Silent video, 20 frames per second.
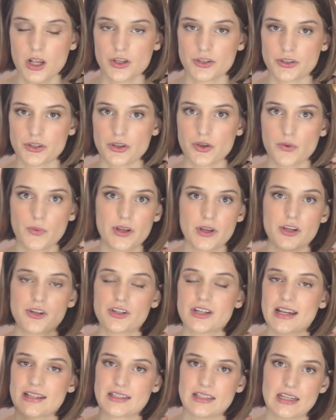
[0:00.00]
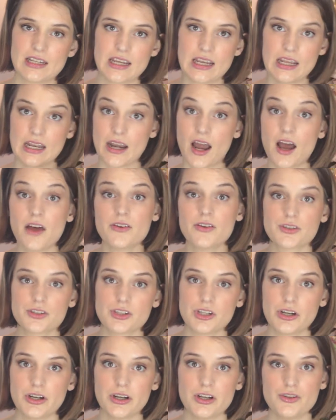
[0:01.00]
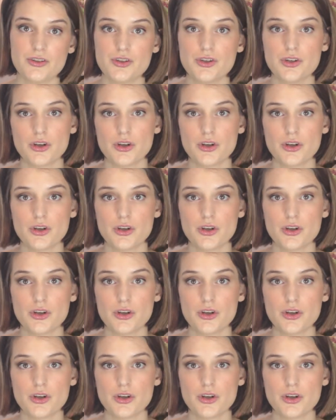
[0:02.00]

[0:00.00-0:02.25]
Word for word: so that when you're testing it in other scenarios,